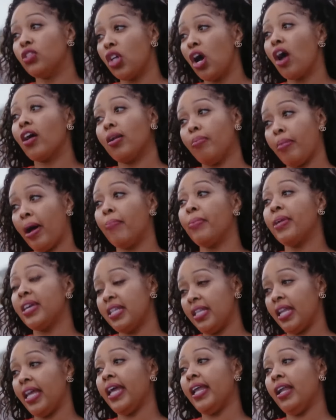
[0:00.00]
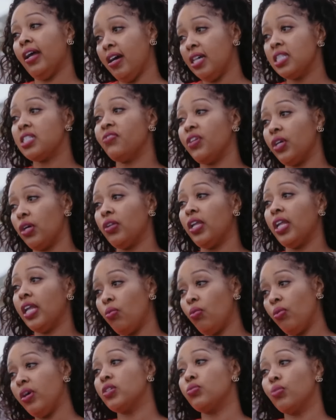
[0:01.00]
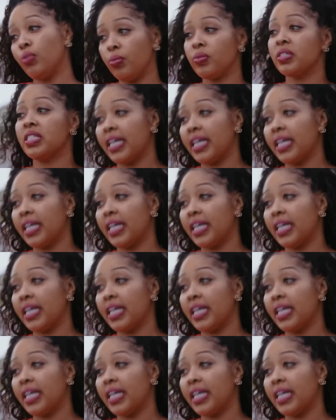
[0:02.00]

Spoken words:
everything, the whole internet became